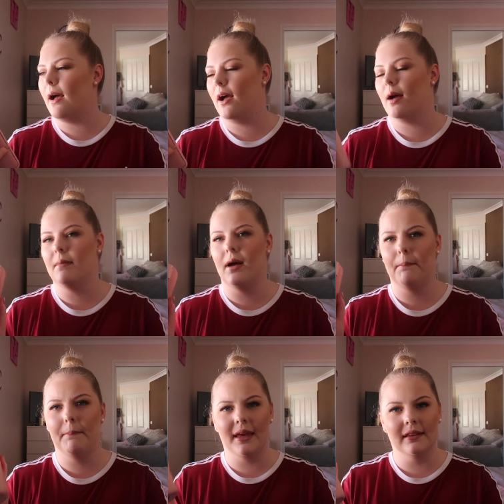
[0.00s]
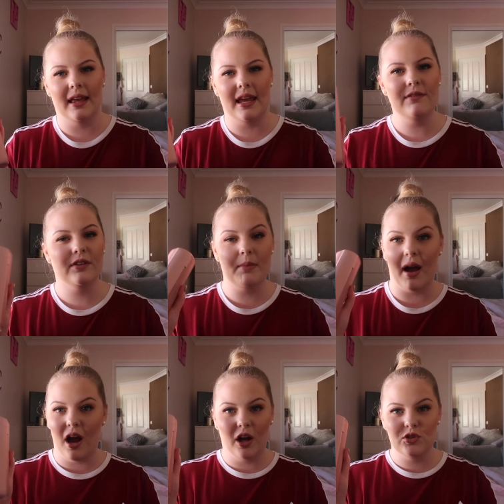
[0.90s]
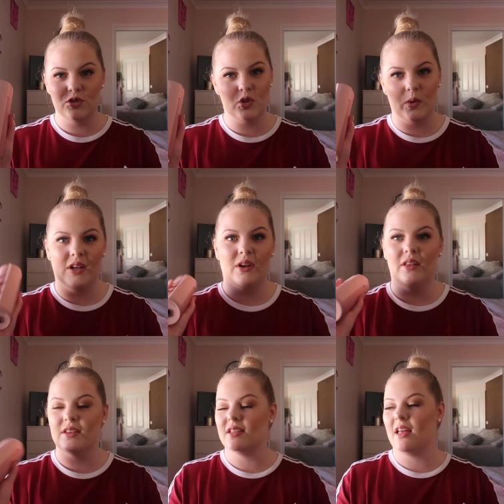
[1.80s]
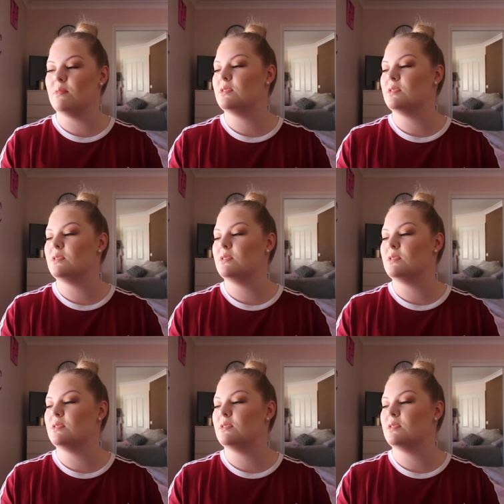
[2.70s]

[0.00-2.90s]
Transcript: um, Bing Lee for about $120 so that